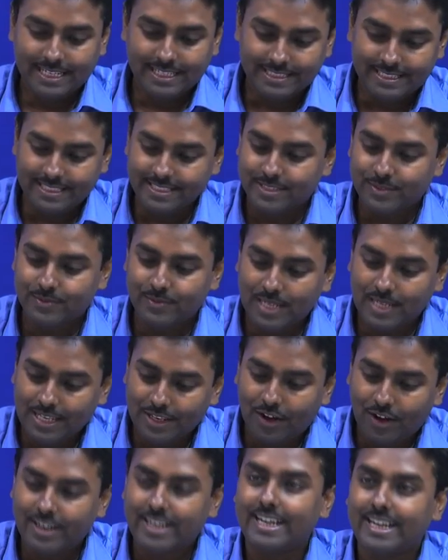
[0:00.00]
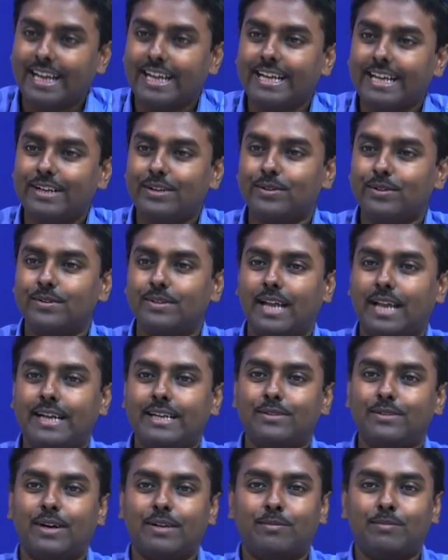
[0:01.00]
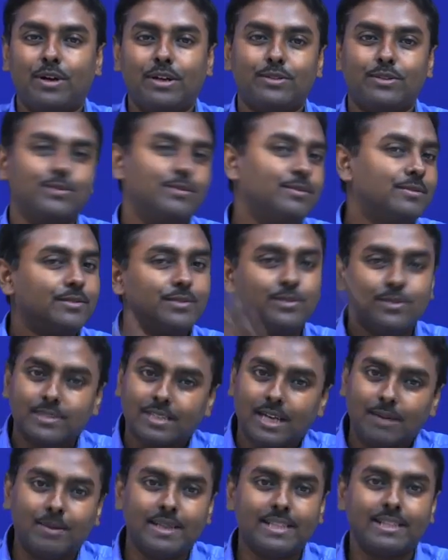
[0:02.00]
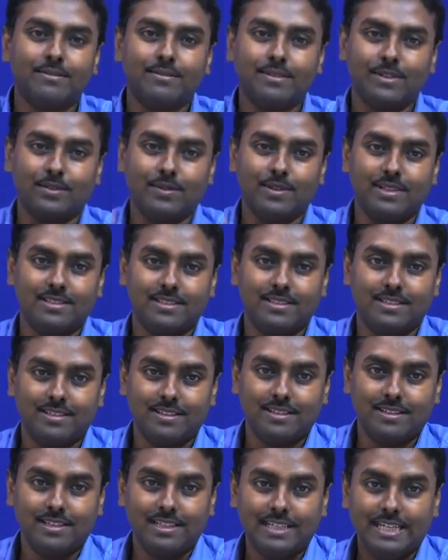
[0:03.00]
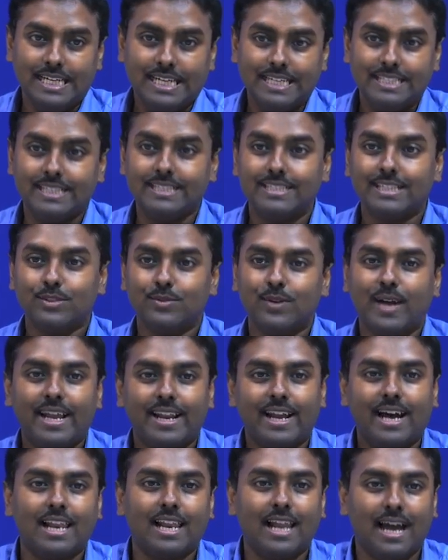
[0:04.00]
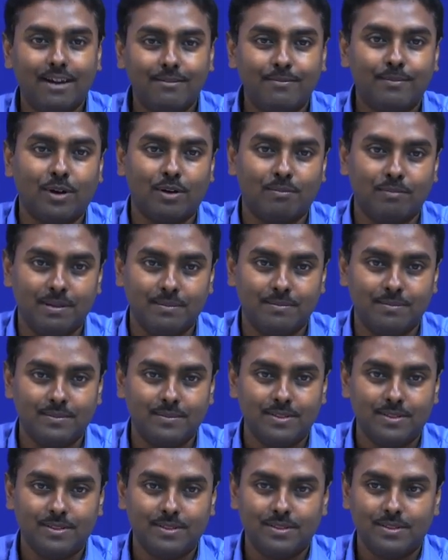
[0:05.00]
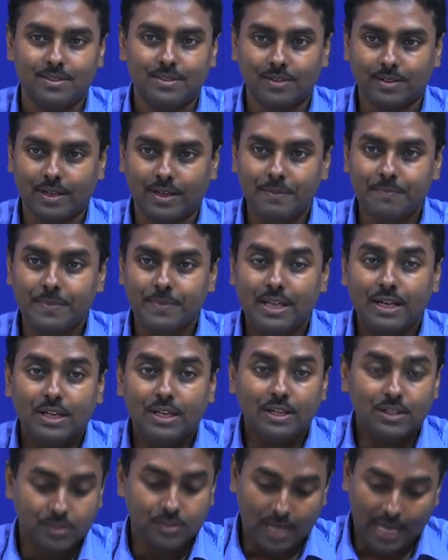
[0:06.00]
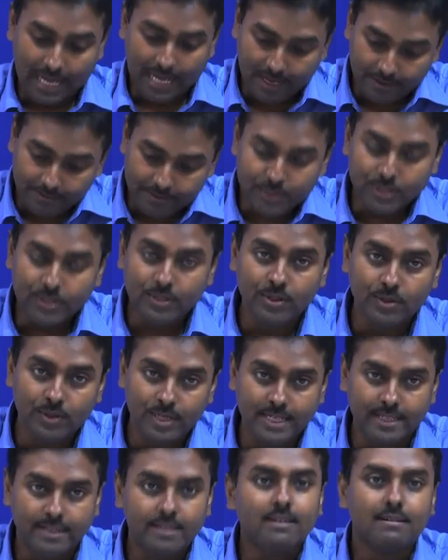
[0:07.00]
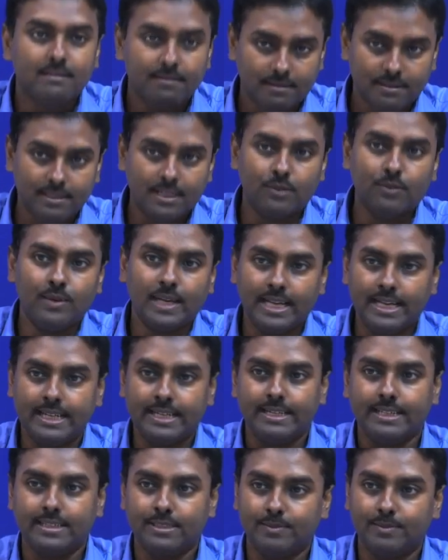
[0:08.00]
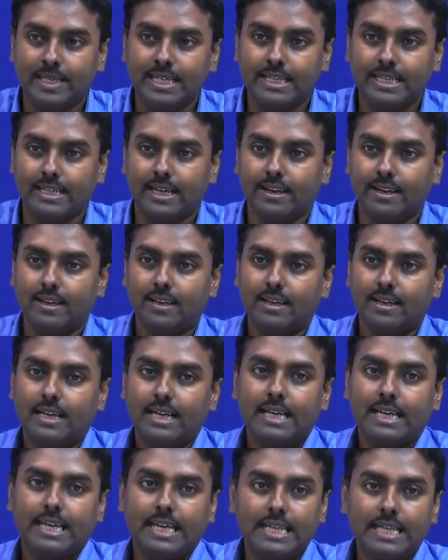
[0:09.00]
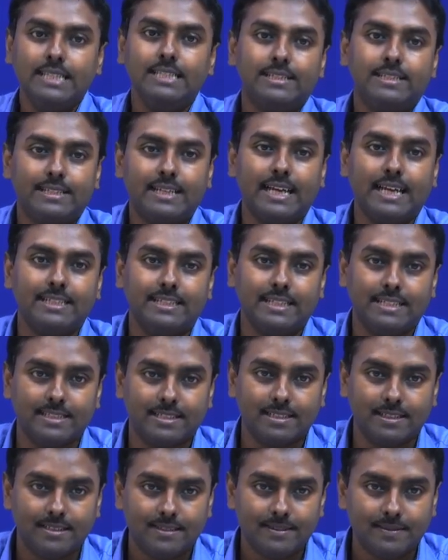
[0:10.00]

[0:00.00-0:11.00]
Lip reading: this will not take it to 91.2, to some other frequency. This is where I will have problem. Okay. So, I have to do it the way it is being done in stages.